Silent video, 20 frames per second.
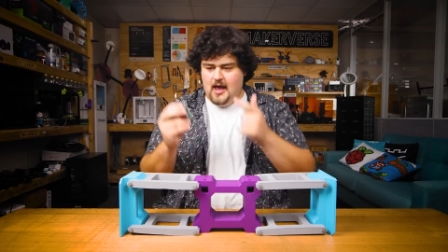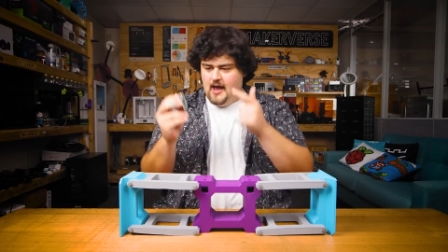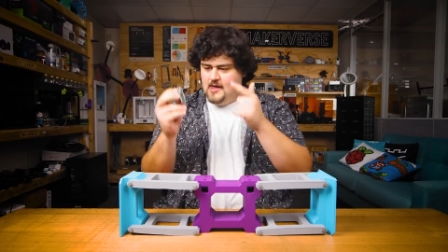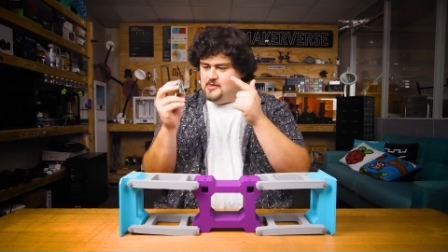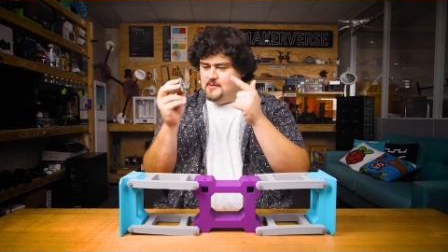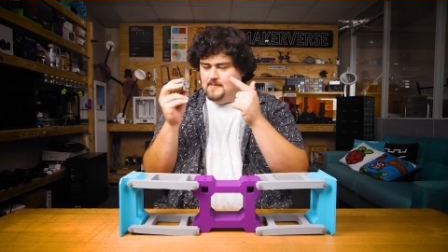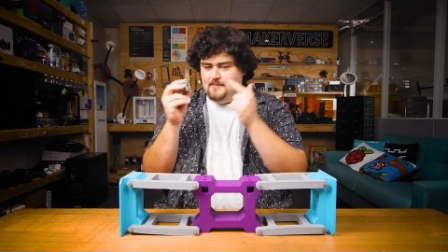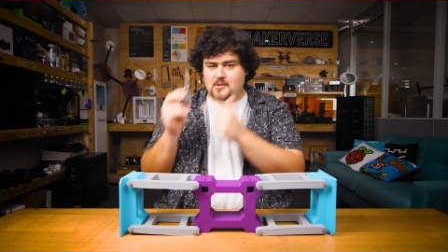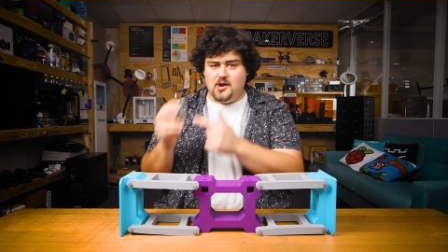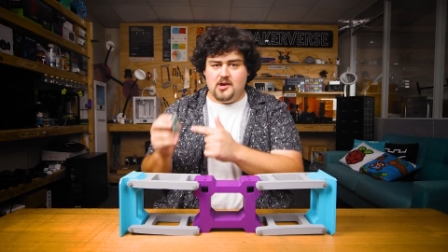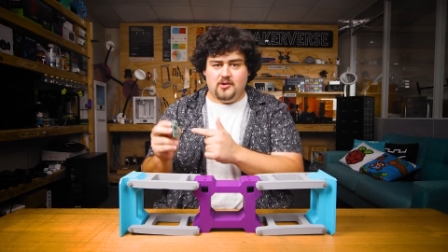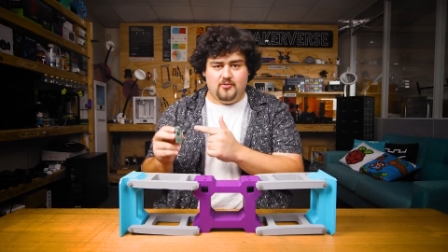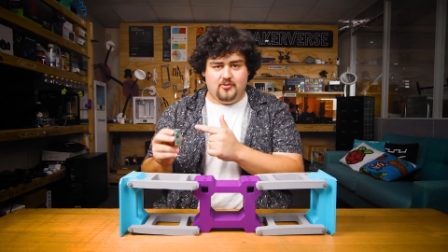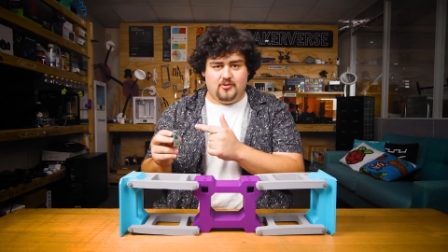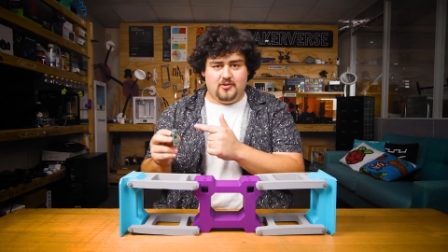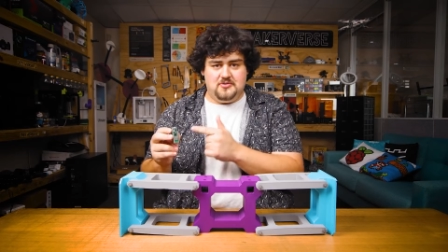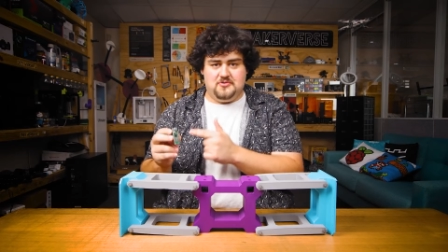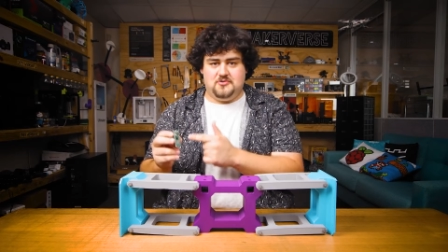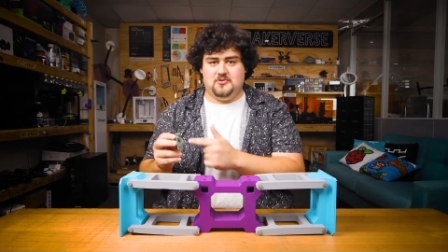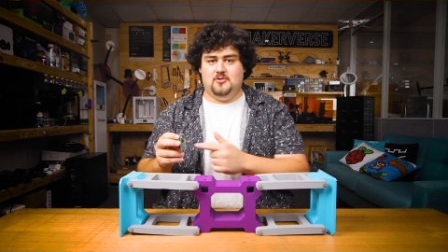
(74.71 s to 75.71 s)
and the
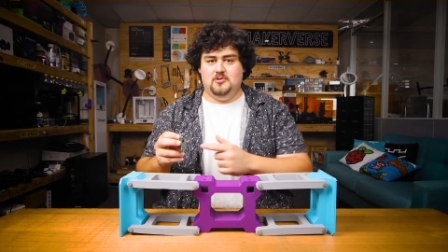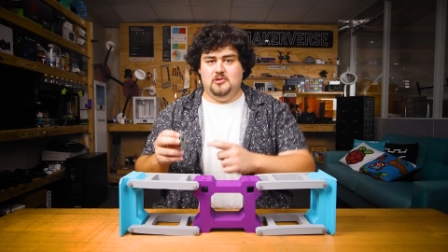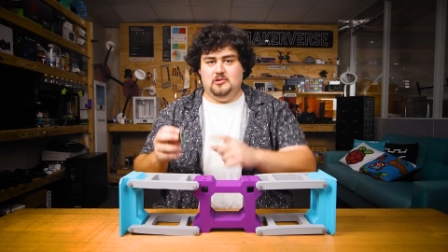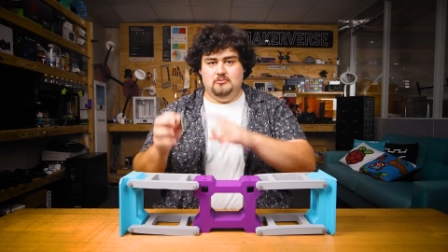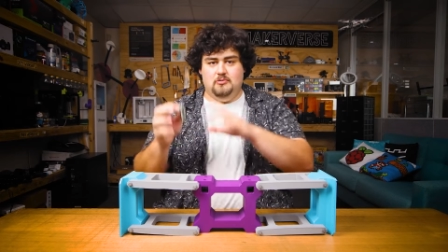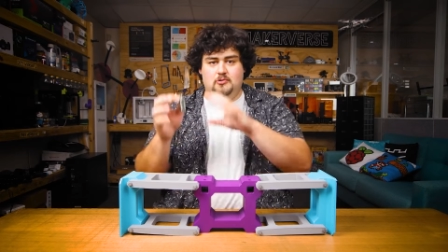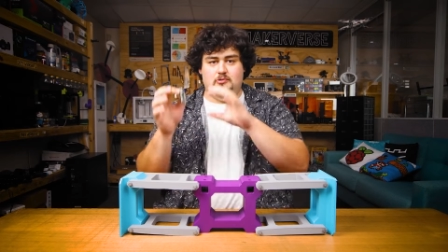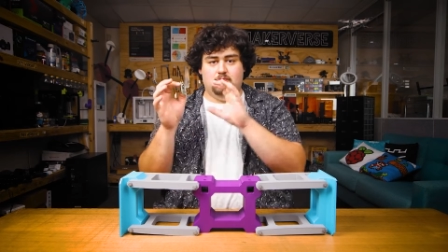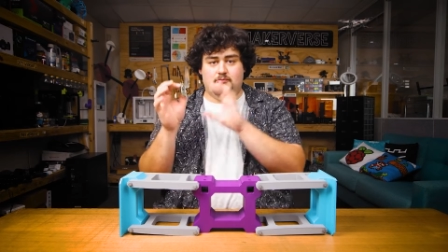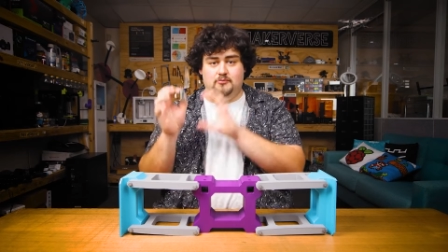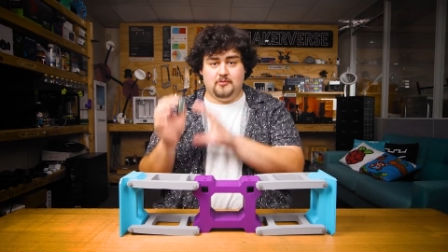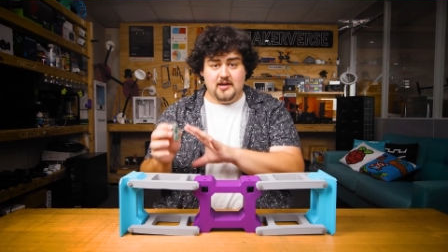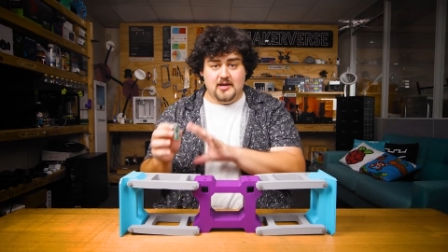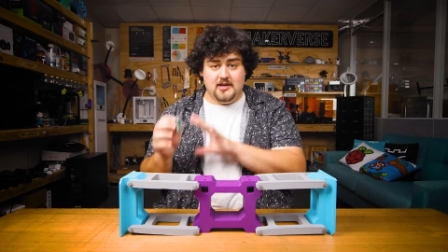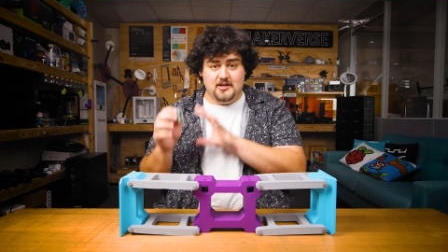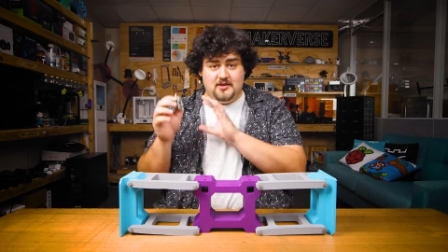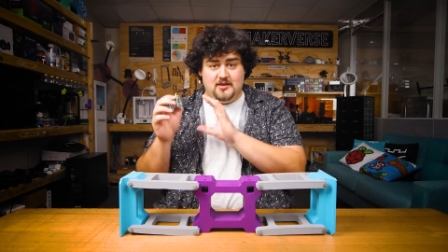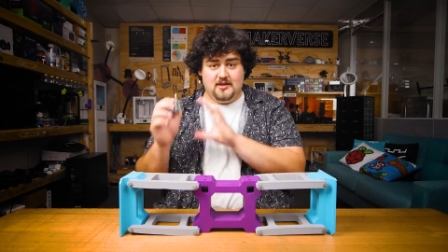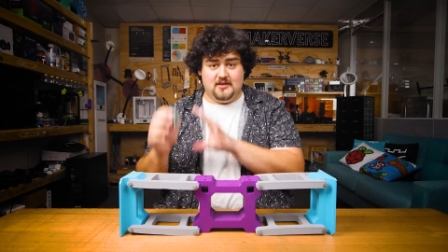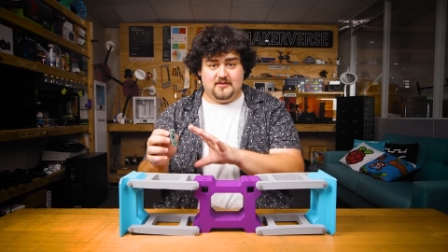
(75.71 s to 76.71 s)
microcontroller would
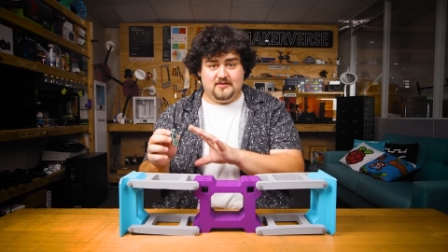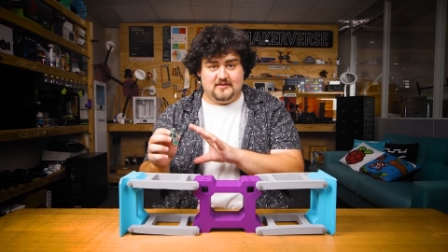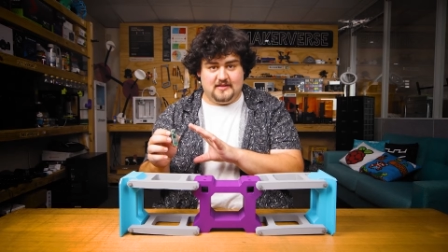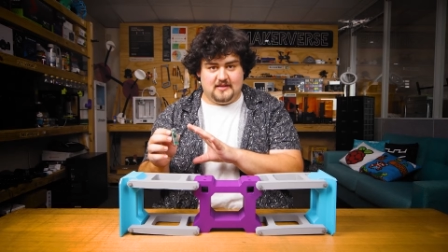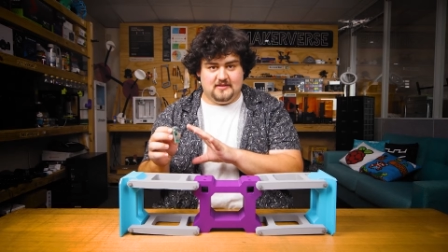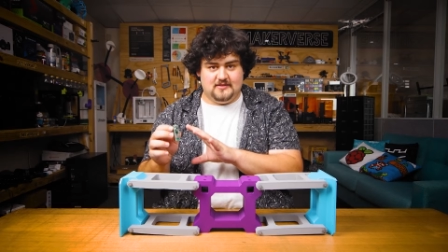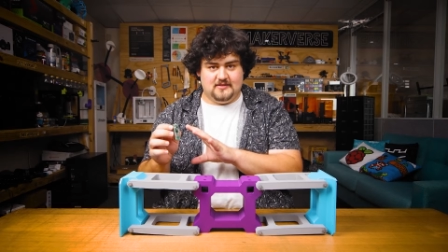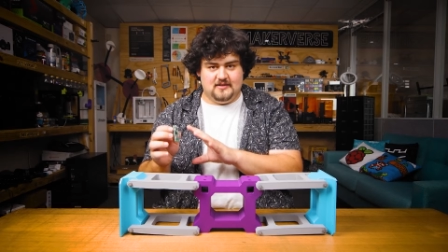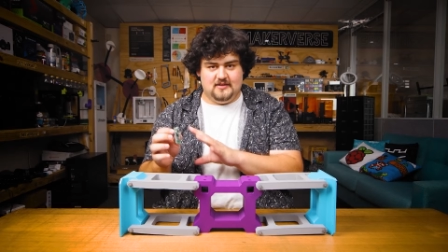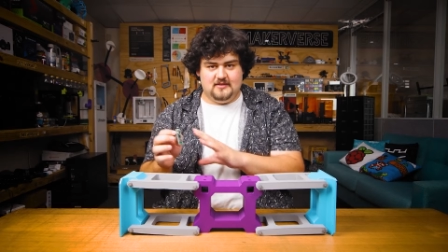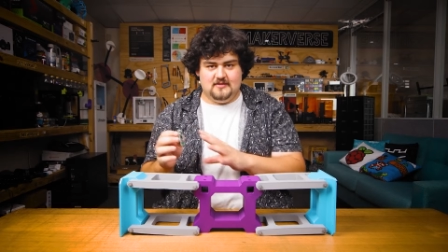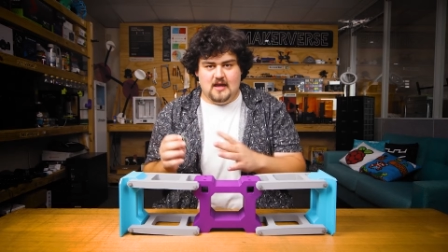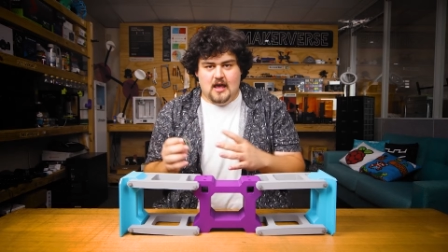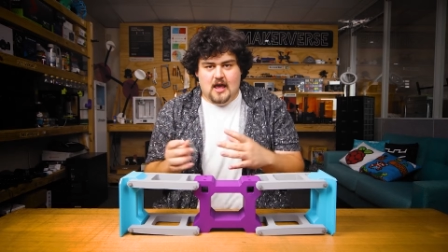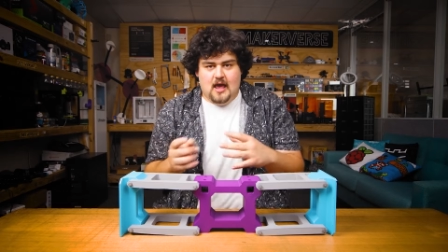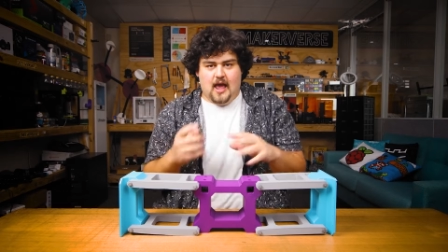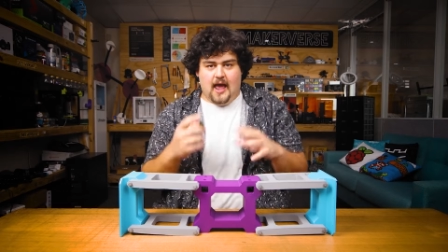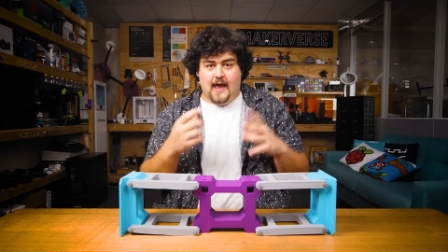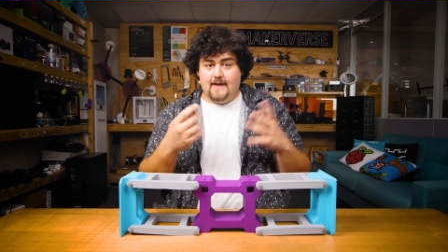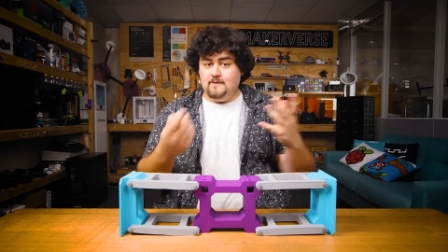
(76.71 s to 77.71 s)
read these sensors,
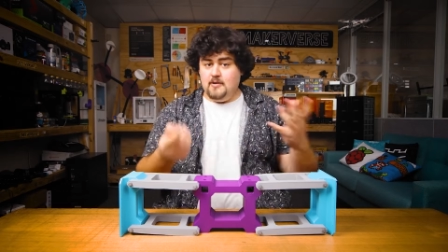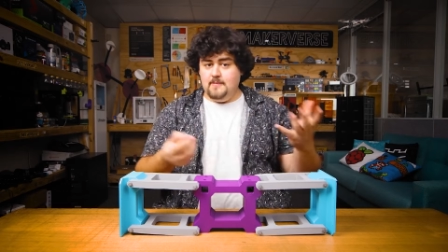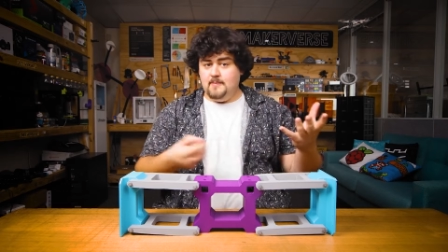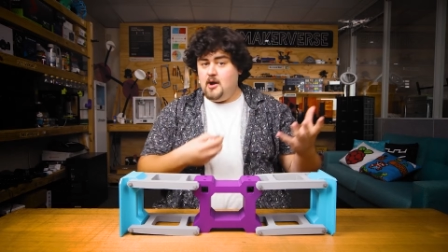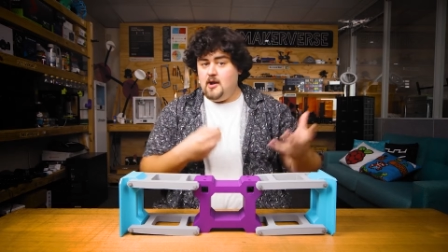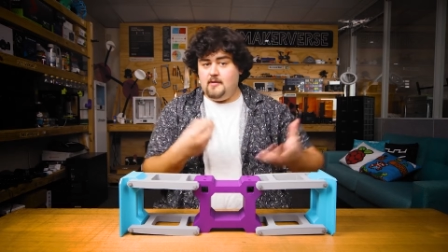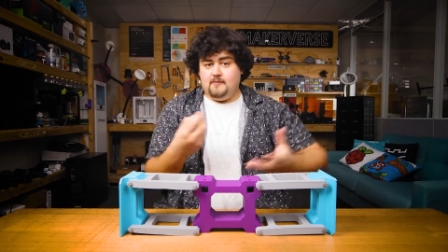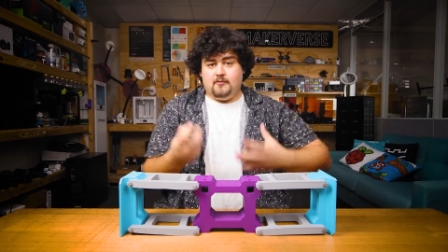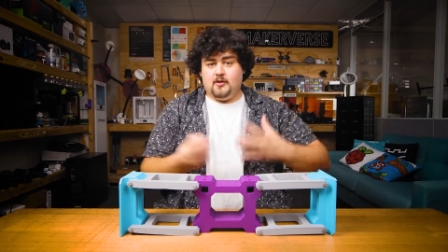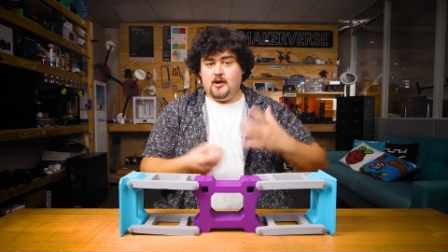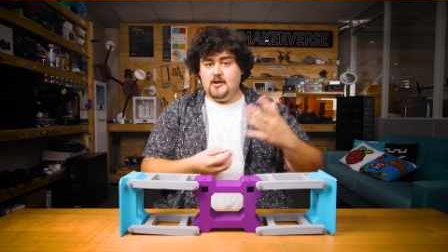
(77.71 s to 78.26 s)
and we might